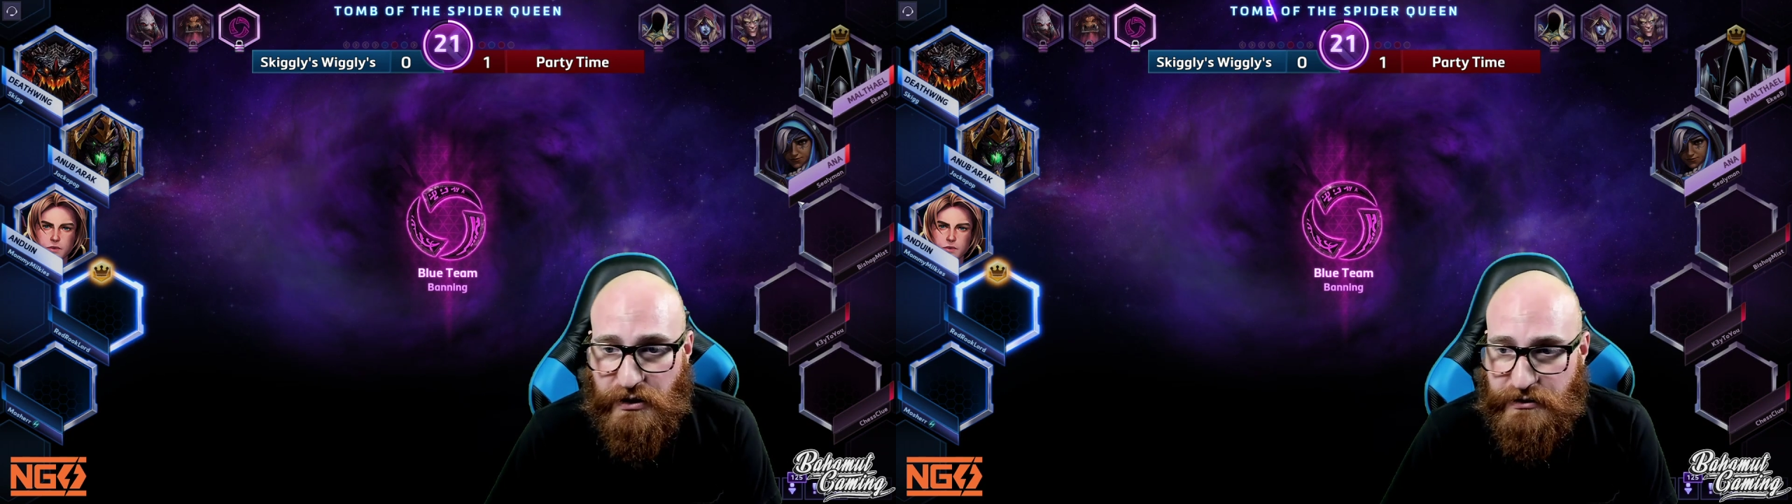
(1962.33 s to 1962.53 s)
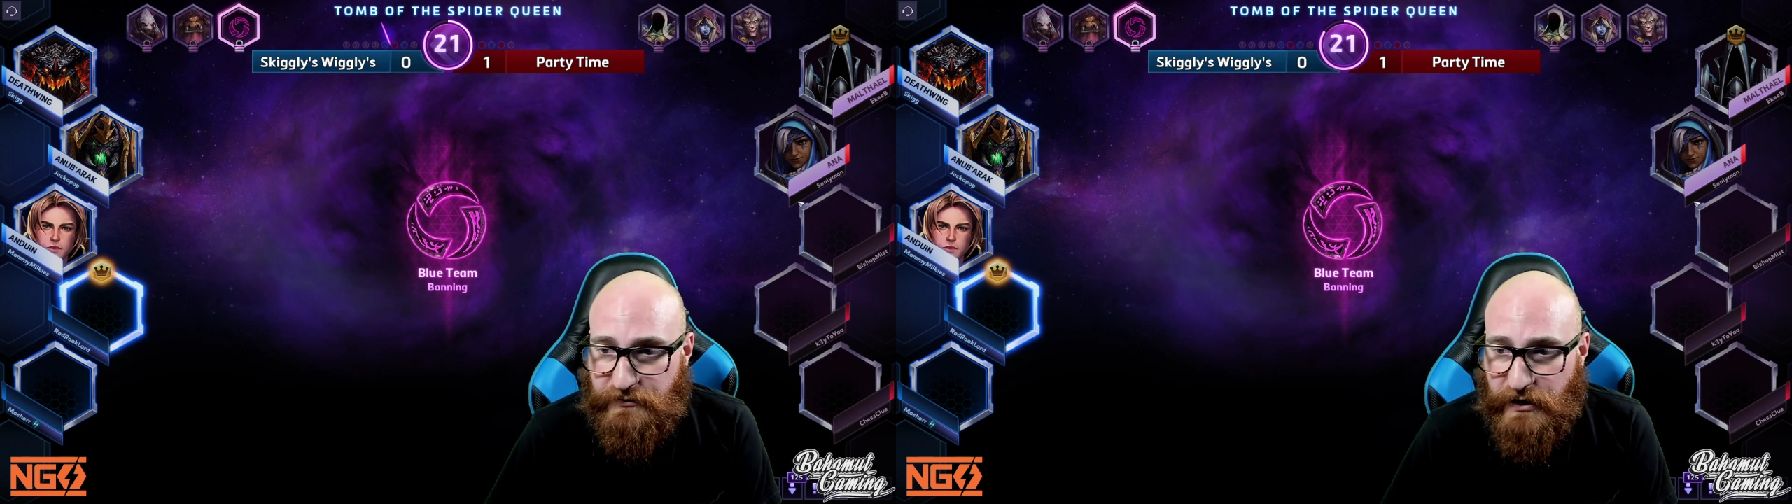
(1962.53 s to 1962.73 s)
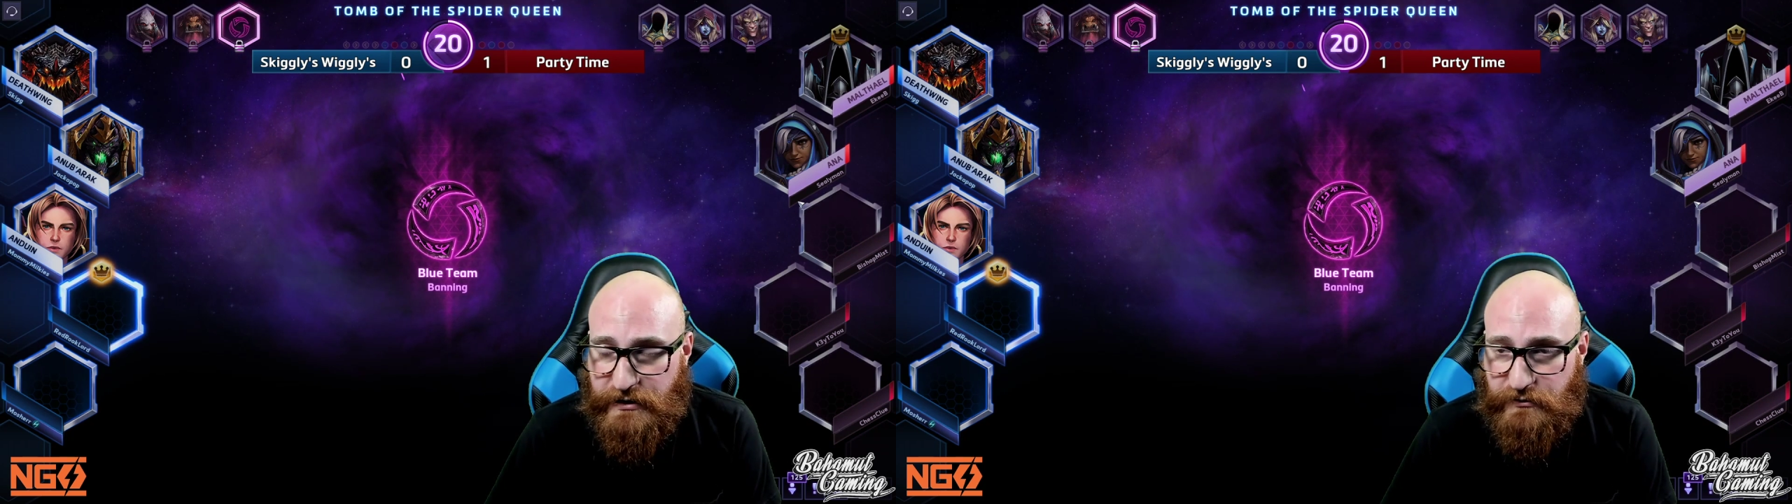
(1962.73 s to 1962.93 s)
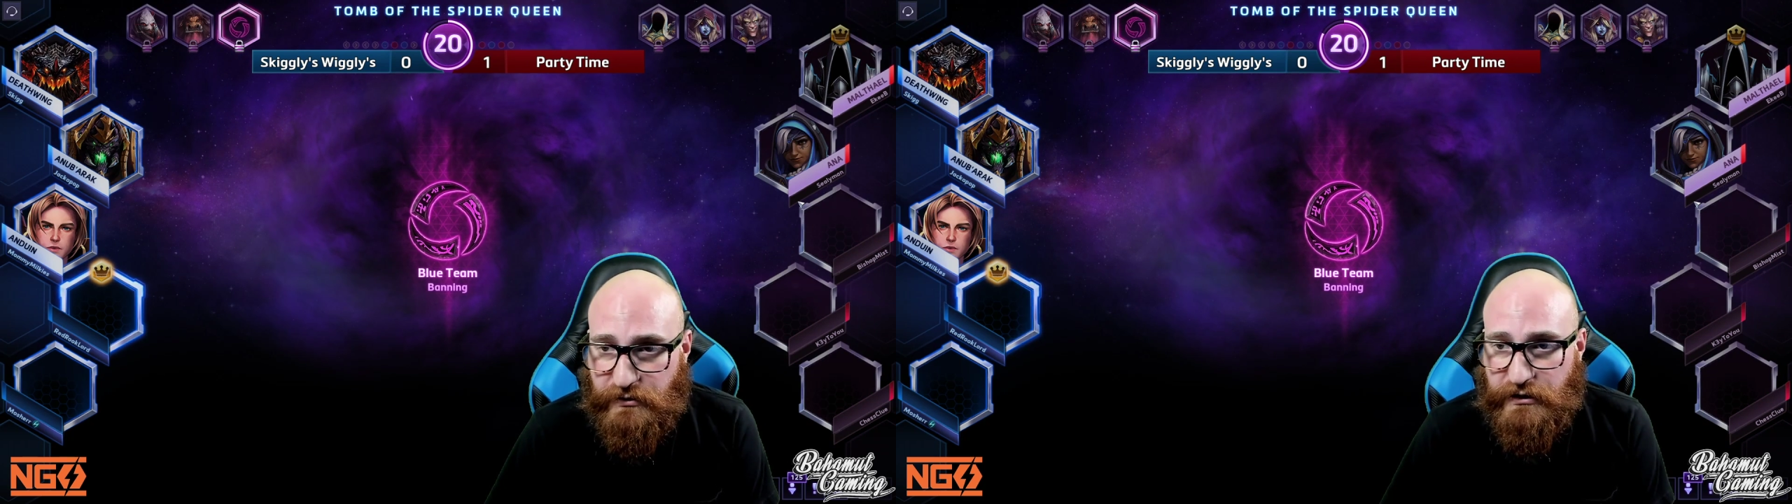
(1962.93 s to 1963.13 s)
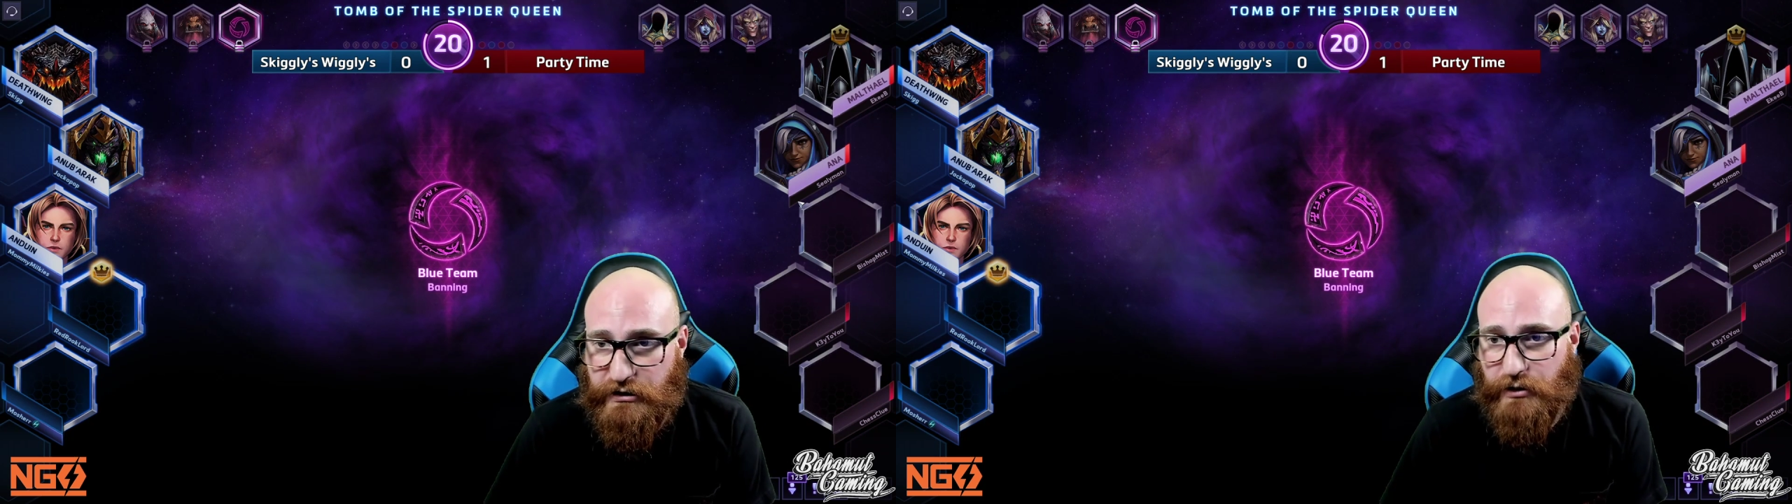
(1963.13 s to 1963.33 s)
as I, I didn't
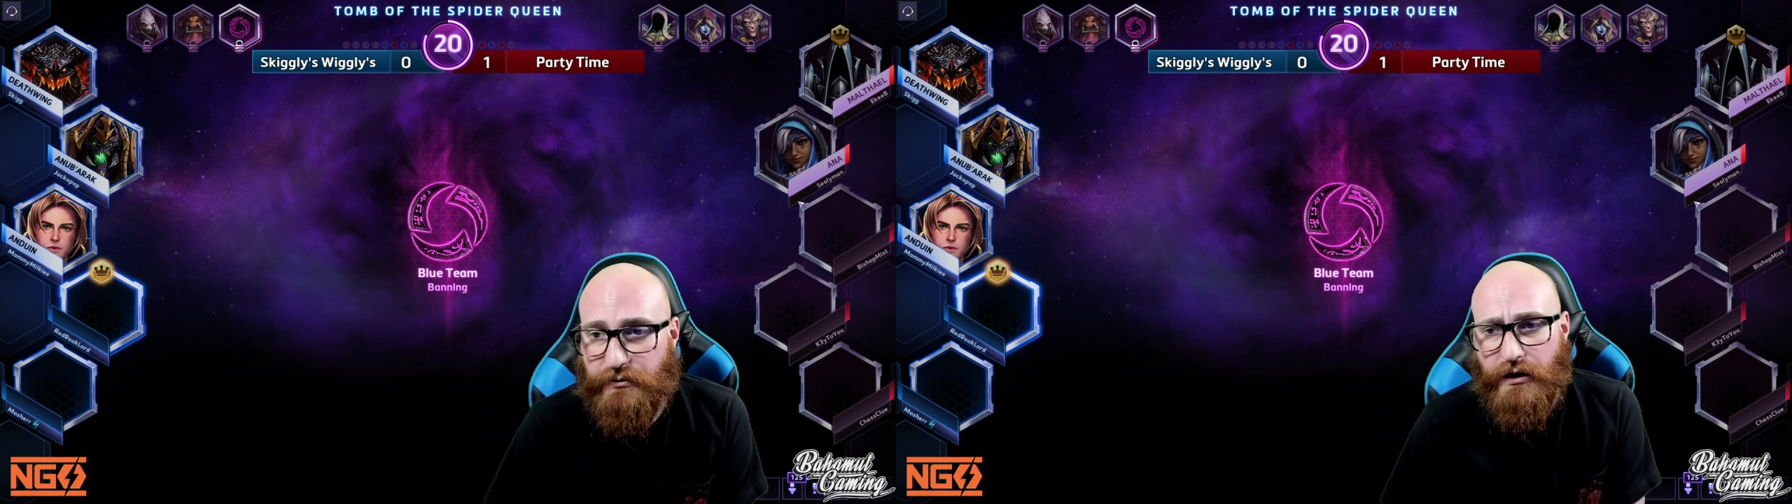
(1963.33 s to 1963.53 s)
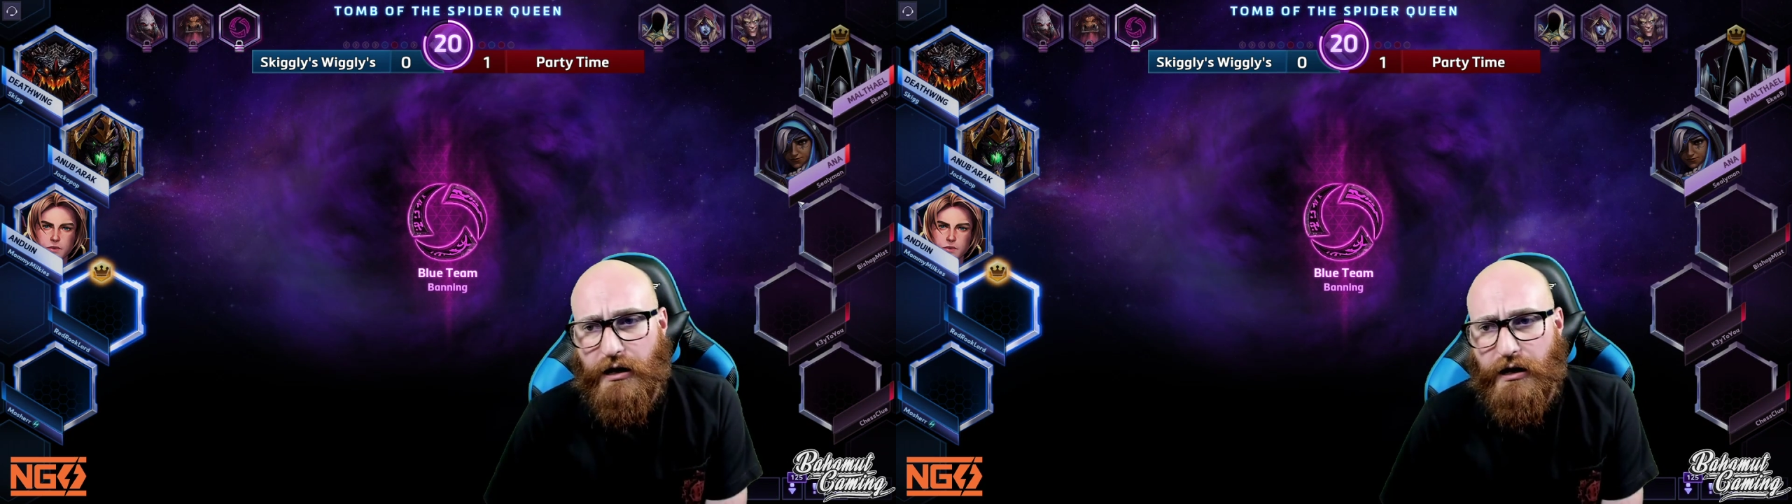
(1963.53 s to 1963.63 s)
really note.